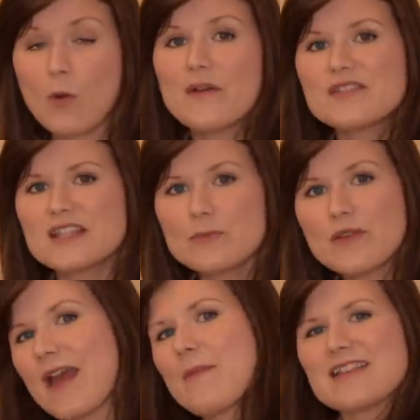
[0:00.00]
what we've seen with
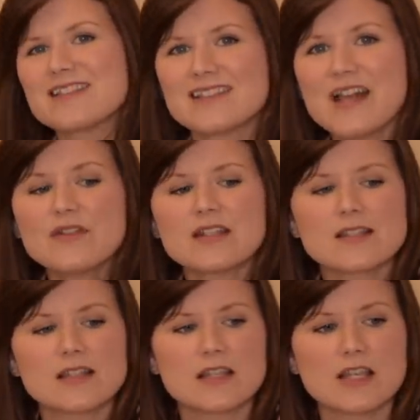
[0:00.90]
M87 is
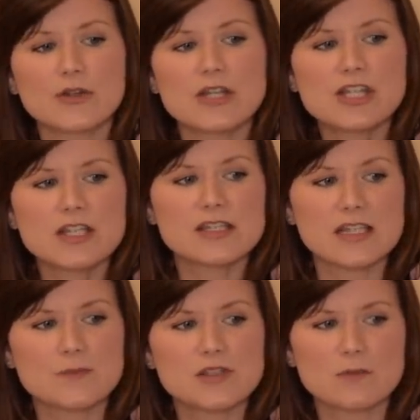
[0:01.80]
that the accretion
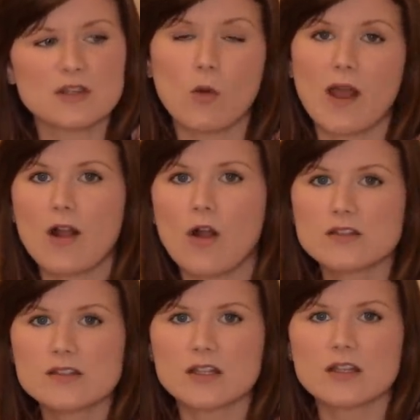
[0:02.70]
seems to be quite
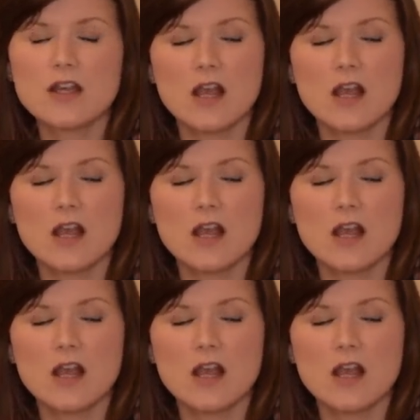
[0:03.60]
constant.